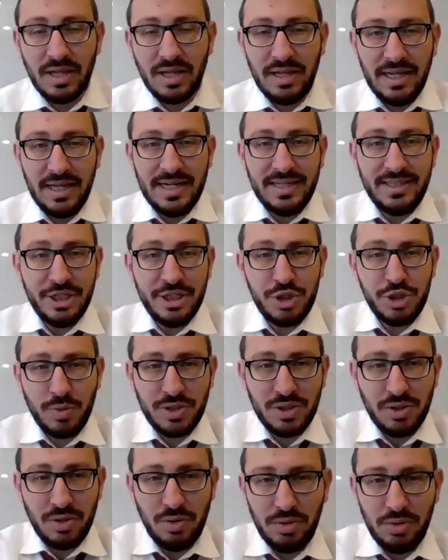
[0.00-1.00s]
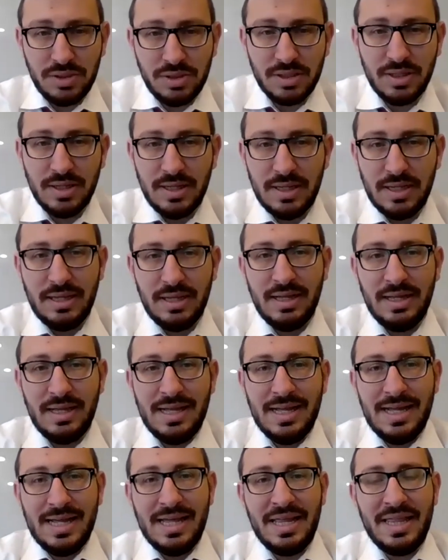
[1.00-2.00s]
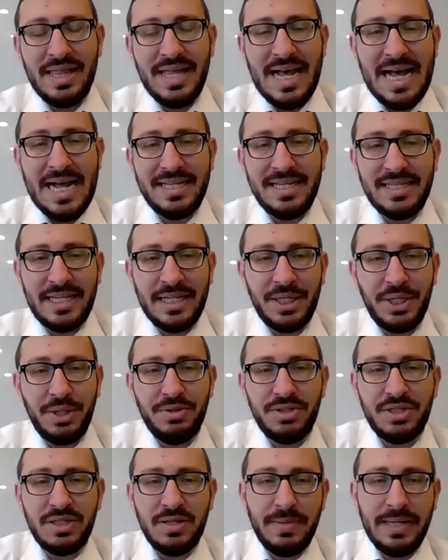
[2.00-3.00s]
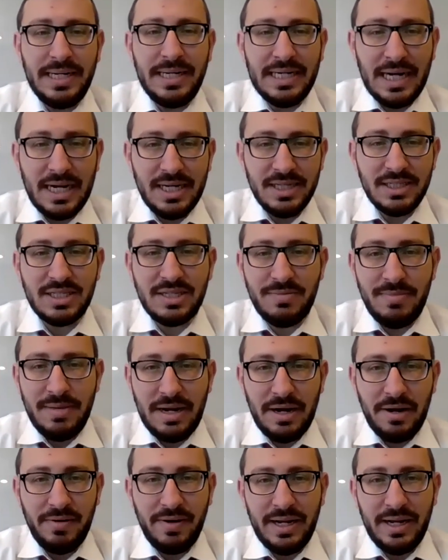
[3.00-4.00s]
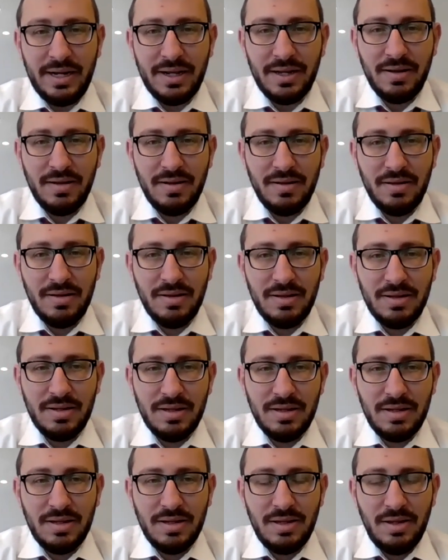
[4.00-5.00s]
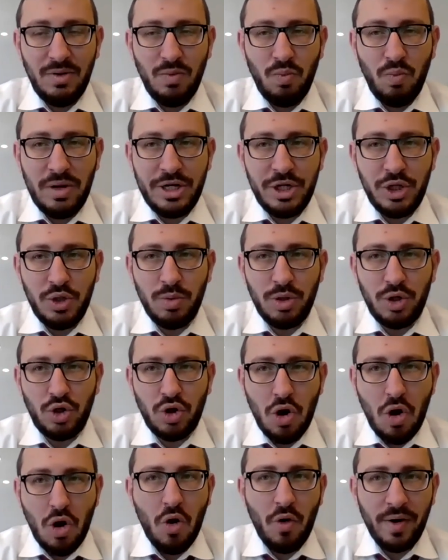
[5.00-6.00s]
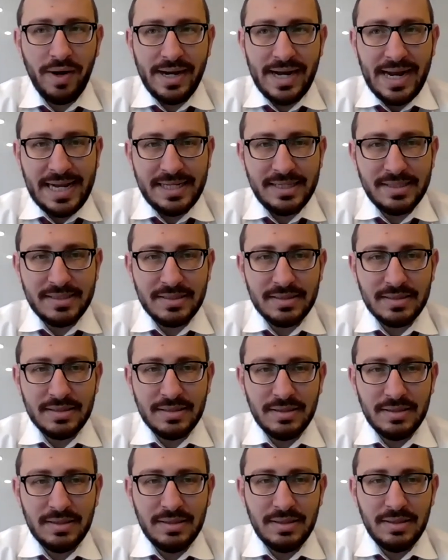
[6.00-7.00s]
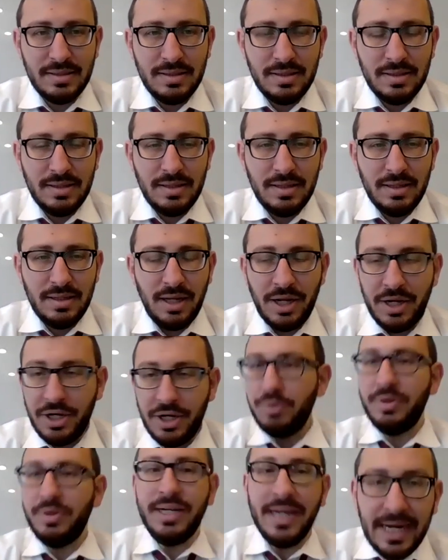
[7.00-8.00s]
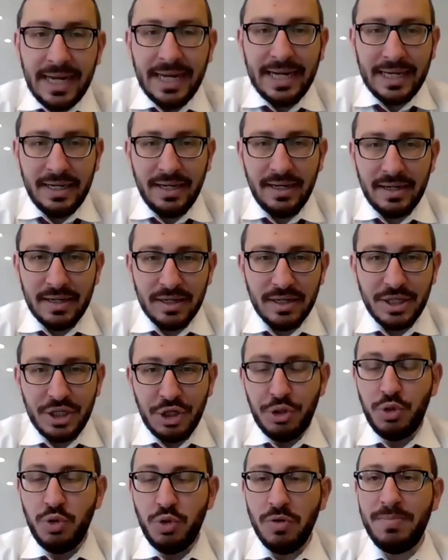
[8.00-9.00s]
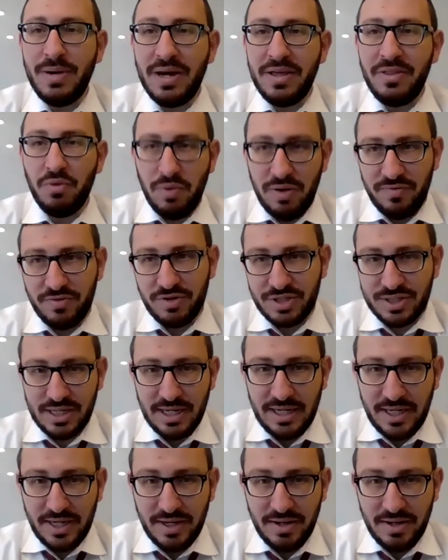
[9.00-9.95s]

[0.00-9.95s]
In addition, we're told that it used to be customary when you would coronate a new king, you do it by the riverside